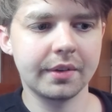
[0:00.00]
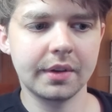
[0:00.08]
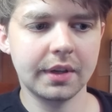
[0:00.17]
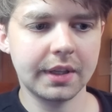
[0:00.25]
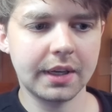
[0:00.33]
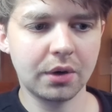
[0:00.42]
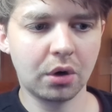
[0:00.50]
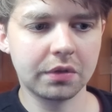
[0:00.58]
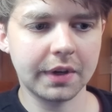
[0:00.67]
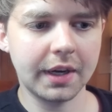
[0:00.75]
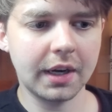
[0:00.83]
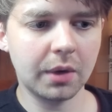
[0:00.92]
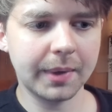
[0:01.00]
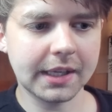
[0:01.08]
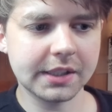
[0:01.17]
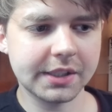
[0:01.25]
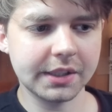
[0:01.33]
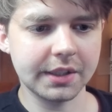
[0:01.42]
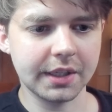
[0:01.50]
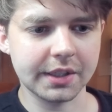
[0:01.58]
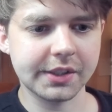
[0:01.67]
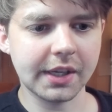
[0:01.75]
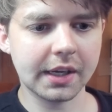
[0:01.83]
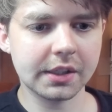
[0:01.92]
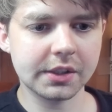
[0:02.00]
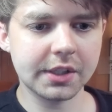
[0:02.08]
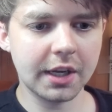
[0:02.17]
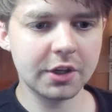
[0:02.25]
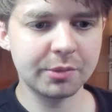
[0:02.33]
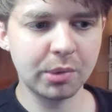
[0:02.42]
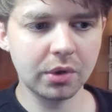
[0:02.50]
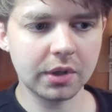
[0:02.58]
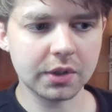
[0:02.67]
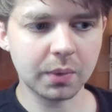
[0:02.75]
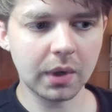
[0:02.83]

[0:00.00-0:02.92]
And then over here we can see the second stage boot as